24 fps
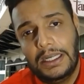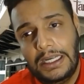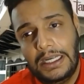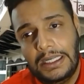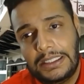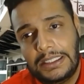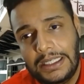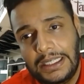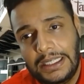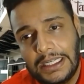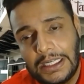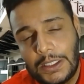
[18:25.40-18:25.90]

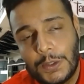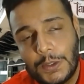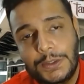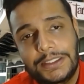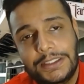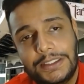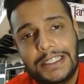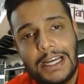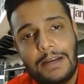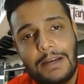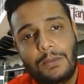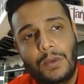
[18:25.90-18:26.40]
in a
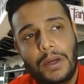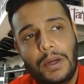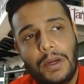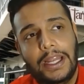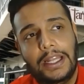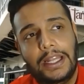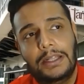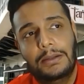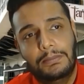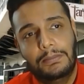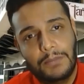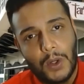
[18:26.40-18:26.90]
concept where the
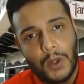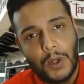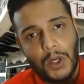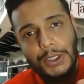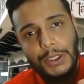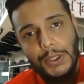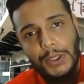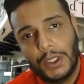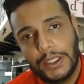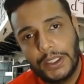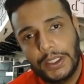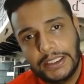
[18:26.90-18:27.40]
more you
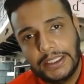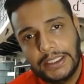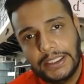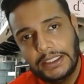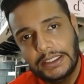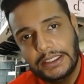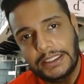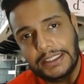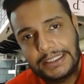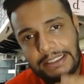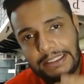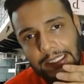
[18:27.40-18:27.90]
order, the
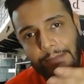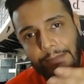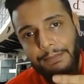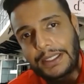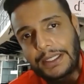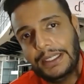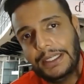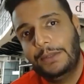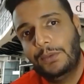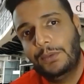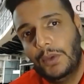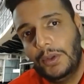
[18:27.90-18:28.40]
cheaper it
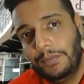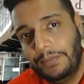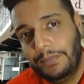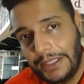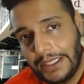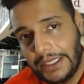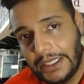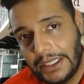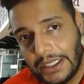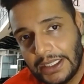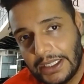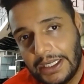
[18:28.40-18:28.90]
would be
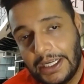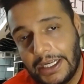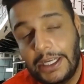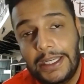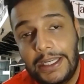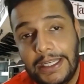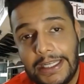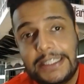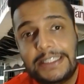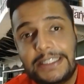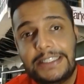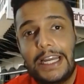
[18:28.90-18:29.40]
in the
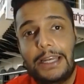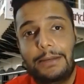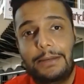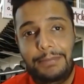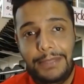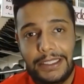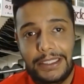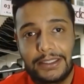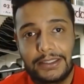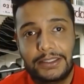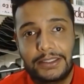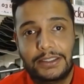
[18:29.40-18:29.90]
set
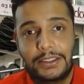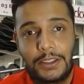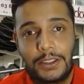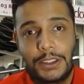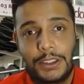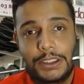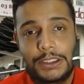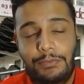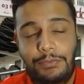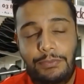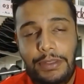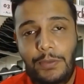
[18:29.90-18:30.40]
meals, because
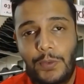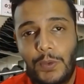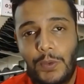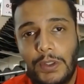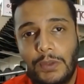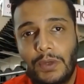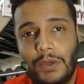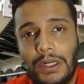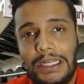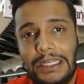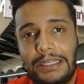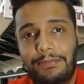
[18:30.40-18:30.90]
we would
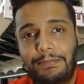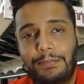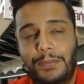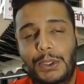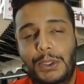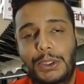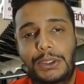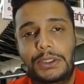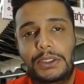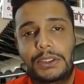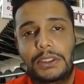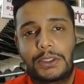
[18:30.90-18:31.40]
want to push
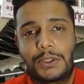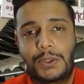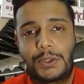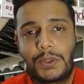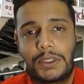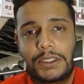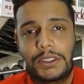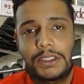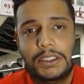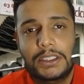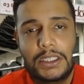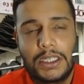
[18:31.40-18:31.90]
through